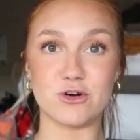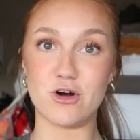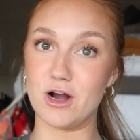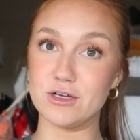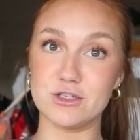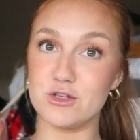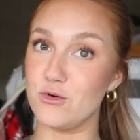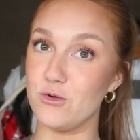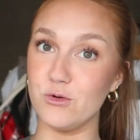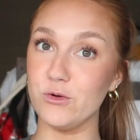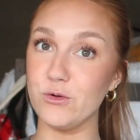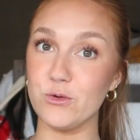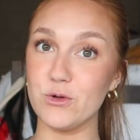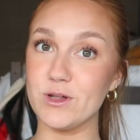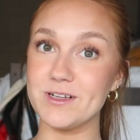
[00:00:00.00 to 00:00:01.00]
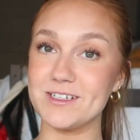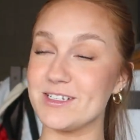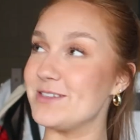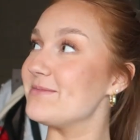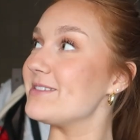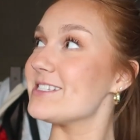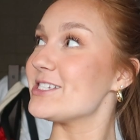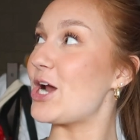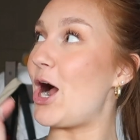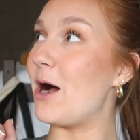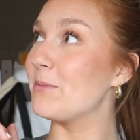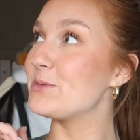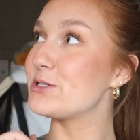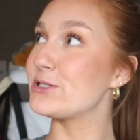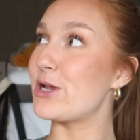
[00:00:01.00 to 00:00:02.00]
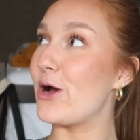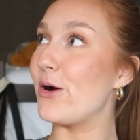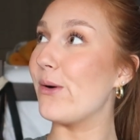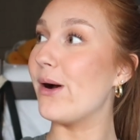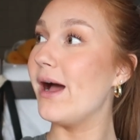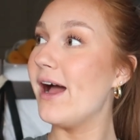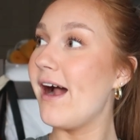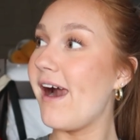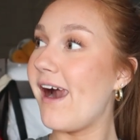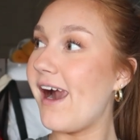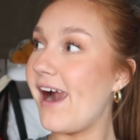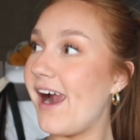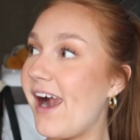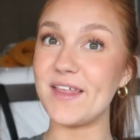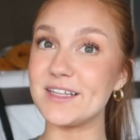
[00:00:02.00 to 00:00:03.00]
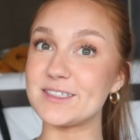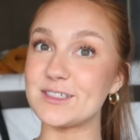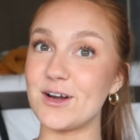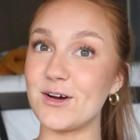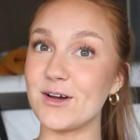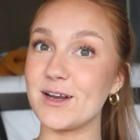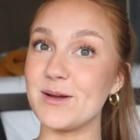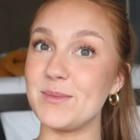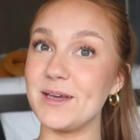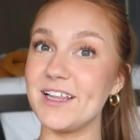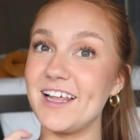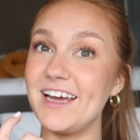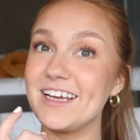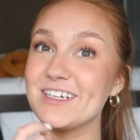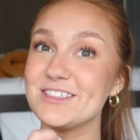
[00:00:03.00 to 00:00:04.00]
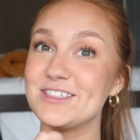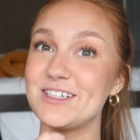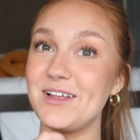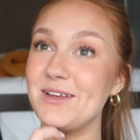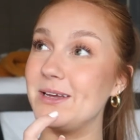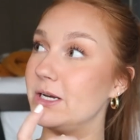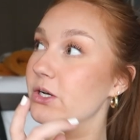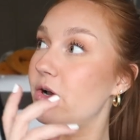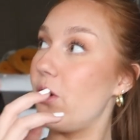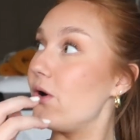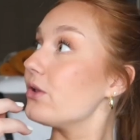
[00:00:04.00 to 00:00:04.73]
across the whole top, so no way, that's not gonna be like $1 zillion.